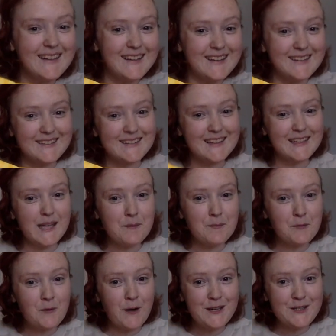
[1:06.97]
is the
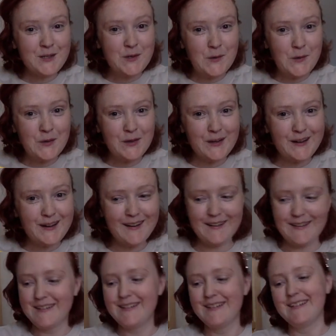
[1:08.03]
lemon wedge cooler.
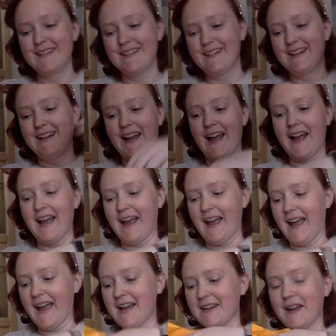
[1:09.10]

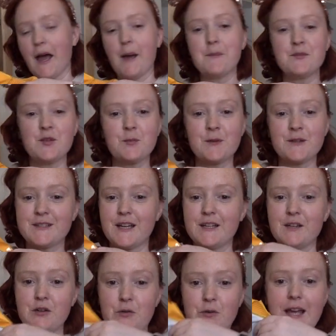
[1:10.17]
And I'm super
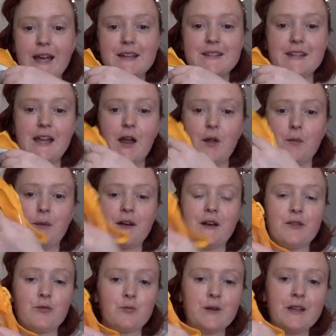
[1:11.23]
excited. You can't tell, but
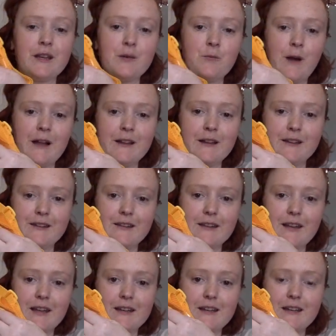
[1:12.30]
it's really well
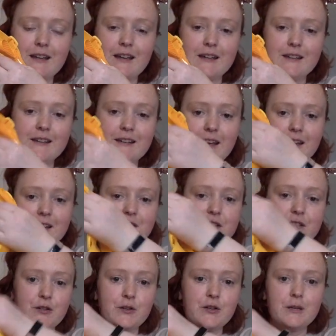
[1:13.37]
insulated and it's a nice
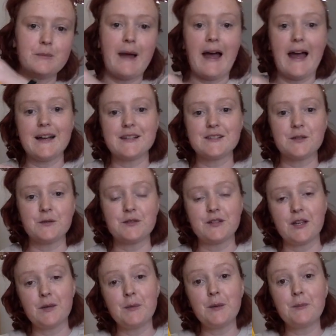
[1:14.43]
sturdy bag. So it's
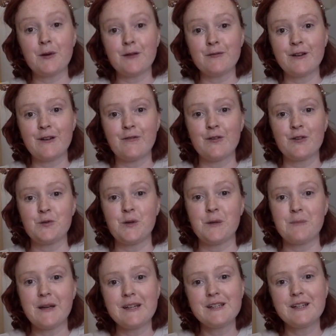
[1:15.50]
gonna be perfect for doing
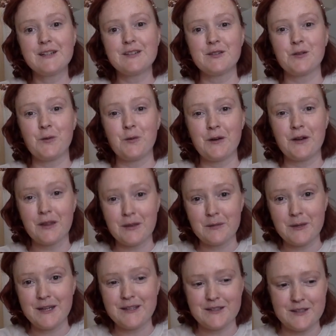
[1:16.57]
picnics or going to the
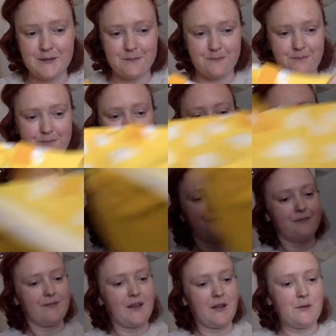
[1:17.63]
beach.
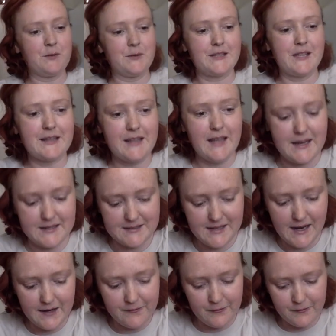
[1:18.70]
We'll set that
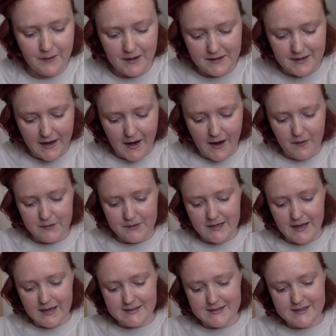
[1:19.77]
aside for right now. And
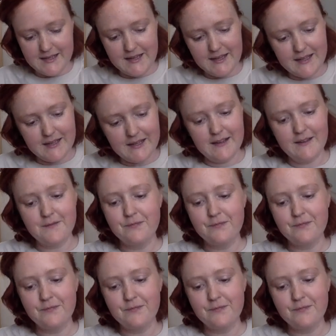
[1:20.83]
next thing,